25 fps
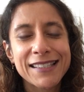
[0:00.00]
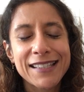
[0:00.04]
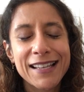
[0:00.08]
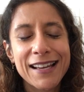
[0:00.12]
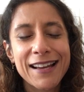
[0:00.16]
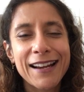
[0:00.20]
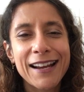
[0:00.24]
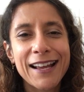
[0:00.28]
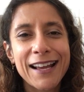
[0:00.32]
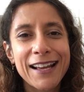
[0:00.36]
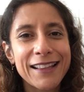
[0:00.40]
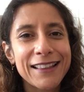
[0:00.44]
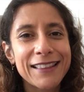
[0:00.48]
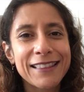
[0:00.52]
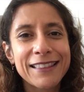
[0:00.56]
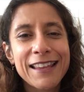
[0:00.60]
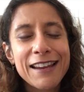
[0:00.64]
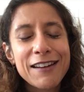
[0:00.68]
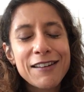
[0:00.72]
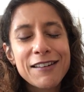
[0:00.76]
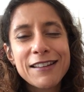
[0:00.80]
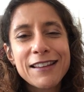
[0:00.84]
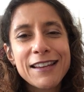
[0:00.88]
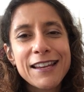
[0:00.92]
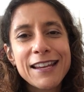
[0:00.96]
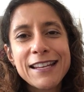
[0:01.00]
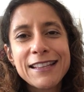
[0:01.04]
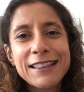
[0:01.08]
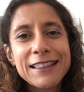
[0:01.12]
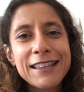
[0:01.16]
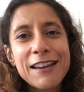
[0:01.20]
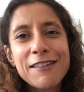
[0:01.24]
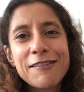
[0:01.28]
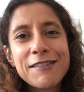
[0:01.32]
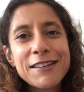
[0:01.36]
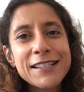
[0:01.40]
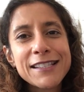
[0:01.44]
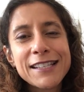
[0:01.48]
that
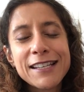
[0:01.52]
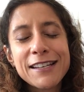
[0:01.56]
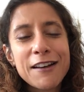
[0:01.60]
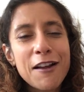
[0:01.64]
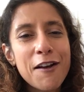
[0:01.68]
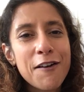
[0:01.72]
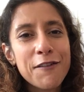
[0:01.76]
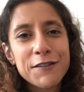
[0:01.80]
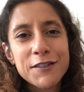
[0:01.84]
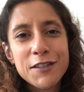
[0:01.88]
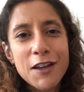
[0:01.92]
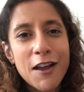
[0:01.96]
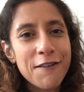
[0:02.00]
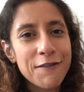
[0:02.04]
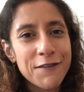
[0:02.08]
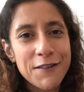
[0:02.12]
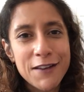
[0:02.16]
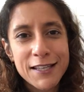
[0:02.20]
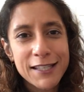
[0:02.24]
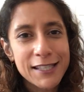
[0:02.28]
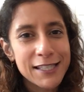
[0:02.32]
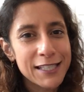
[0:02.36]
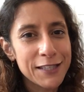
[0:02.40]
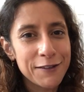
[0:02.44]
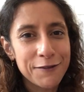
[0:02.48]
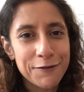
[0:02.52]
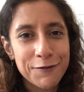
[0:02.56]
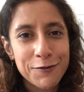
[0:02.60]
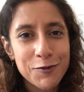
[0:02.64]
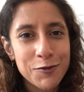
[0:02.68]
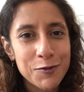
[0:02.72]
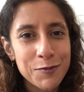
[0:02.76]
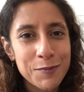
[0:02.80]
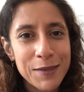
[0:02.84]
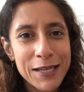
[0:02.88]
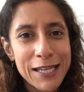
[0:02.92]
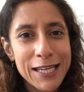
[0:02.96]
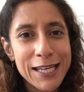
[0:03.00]
there is enough diversity
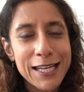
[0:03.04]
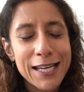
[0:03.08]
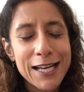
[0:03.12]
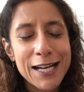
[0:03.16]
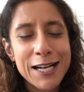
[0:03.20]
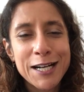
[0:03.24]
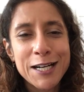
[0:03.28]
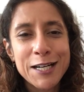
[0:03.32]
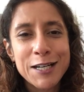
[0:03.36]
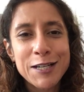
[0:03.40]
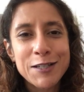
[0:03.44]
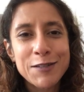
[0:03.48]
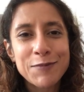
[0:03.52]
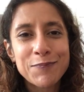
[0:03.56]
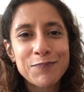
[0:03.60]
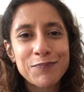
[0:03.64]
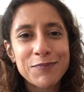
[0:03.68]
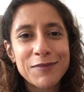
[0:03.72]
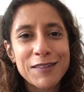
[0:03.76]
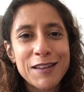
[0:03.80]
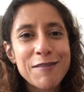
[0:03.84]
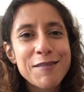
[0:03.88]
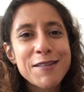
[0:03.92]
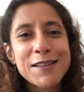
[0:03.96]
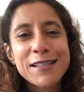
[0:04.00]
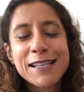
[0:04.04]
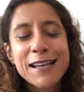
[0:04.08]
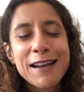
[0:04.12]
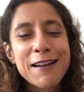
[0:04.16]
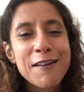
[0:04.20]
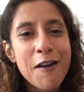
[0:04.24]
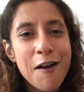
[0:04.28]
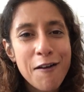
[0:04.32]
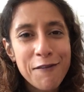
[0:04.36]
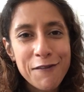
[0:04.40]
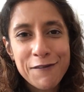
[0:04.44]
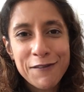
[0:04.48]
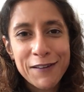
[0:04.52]
for me. There is
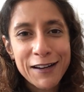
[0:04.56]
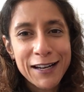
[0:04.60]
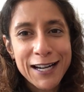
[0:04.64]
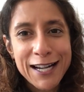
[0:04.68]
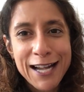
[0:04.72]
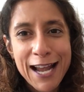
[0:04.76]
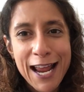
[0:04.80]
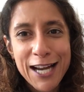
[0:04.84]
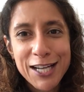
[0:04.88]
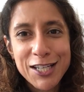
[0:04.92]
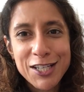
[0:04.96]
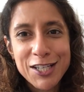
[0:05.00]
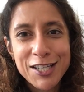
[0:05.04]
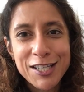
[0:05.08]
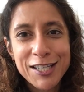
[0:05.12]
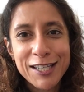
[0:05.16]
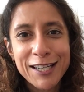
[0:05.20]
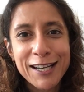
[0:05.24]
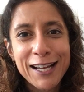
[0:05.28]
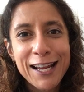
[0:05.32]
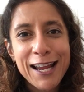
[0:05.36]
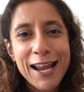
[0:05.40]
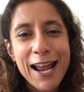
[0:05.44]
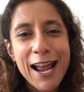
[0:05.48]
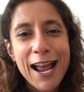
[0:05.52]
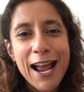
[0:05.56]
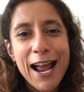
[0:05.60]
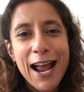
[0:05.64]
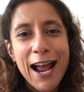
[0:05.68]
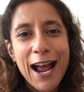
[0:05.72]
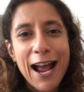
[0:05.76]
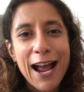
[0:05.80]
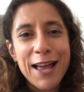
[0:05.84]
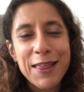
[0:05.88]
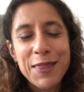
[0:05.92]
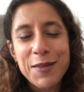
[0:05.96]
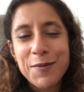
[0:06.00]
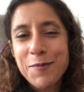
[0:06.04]
enough of a connection.
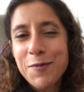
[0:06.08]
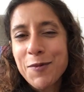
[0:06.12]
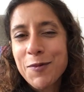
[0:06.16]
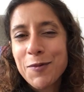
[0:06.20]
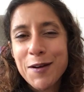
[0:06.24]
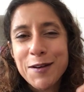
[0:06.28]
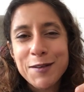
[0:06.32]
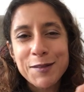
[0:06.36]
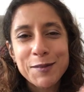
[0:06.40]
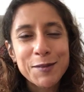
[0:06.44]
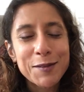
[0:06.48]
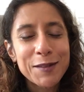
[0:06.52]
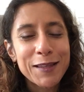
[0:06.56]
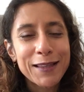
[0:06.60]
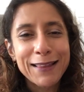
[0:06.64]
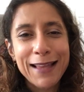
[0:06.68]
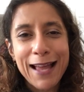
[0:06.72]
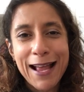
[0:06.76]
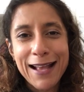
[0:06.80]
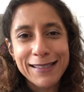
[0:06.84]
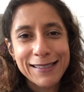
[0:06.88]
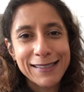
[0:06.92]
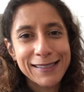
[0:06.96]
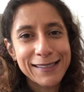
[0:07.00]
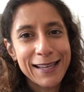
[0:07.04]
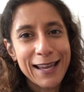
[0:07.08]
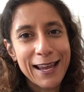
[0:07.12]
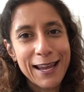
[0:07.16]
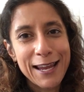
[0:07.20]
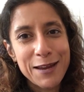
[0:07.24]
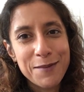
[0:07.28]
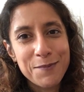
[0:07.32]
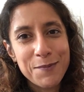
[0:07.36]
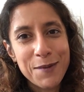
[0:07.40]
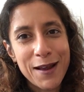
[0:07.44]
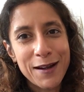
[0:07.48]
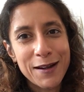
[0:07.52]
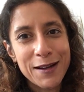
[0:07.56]
And the more I saw the
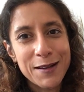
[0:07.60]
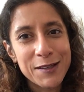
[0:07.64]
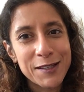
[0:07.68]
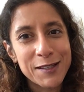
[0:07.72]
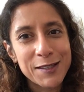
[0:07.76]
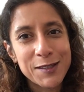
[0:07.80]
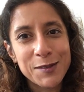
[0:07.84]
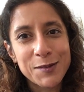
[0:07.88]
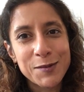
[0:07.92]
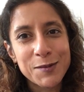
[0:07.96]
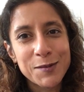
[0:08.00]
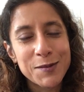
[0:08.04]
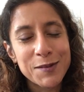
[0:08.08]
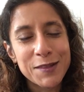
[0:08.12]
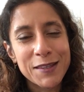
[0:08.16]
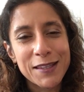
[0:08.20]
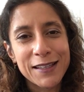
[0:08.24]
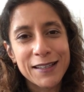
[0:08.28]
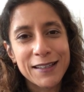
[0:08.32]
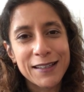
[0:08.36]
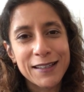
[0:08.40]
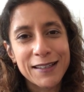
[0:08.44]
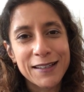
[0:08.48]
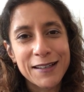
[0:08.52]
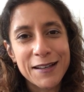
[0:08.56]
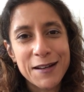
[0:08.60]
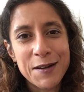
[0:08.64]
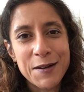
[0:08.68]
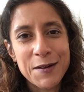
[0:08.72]
landscape and I saw the